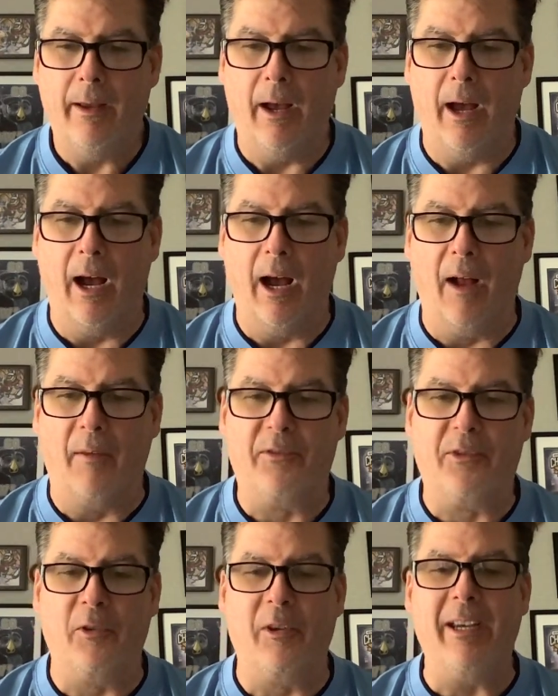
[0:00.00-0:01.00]

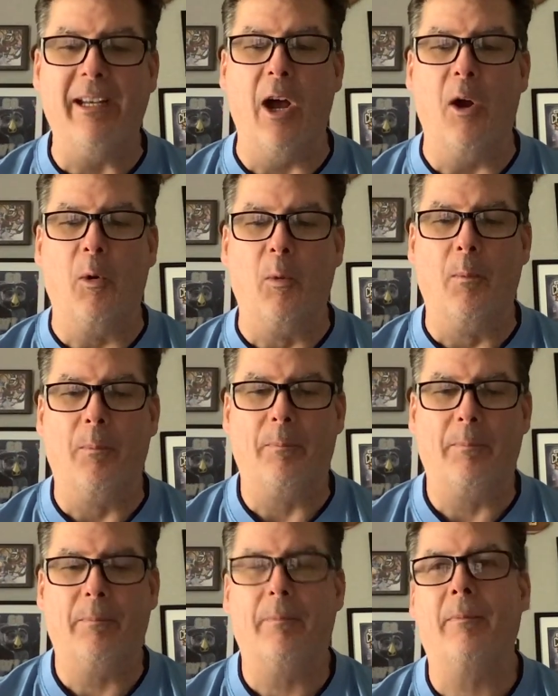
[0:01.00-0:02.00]
Toledo,
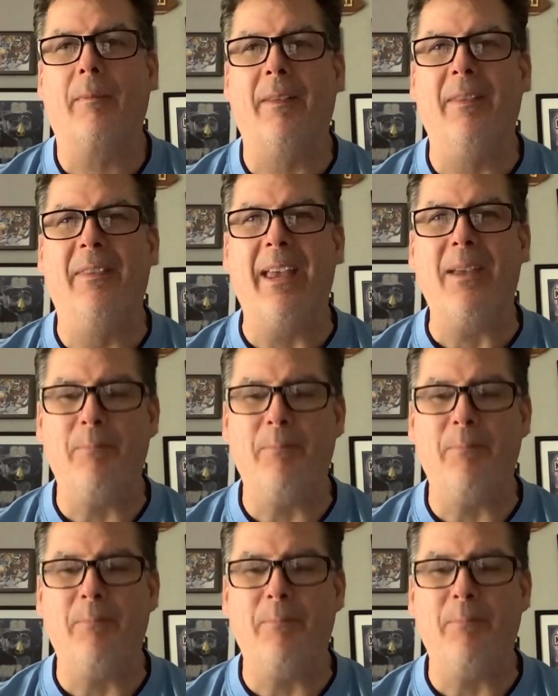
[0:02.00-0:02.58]
they